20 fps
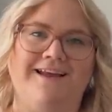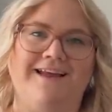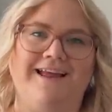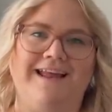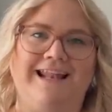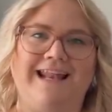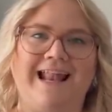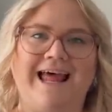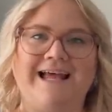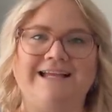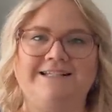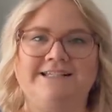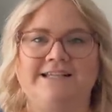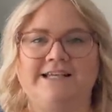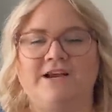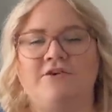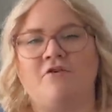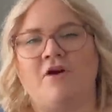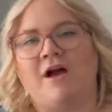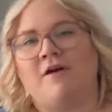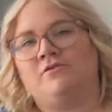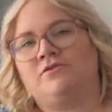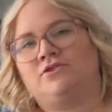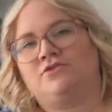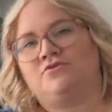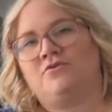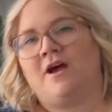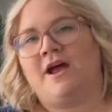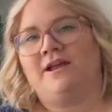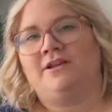last year I was
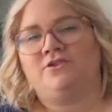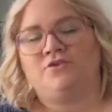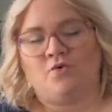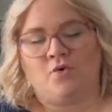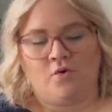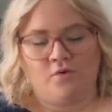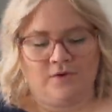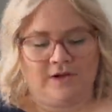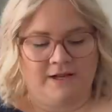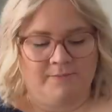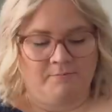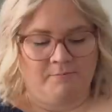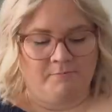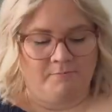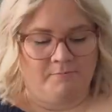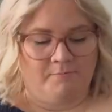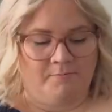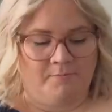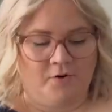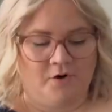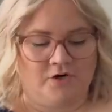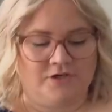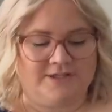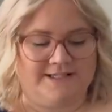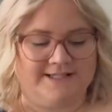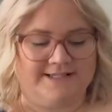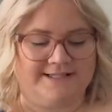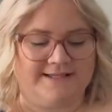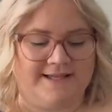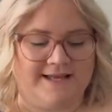trying to only
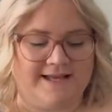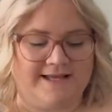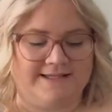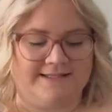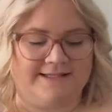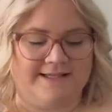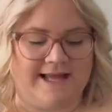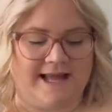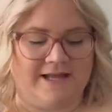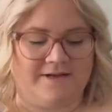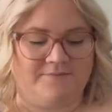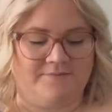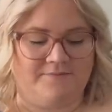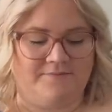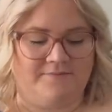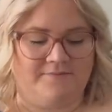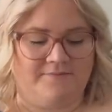purchase things that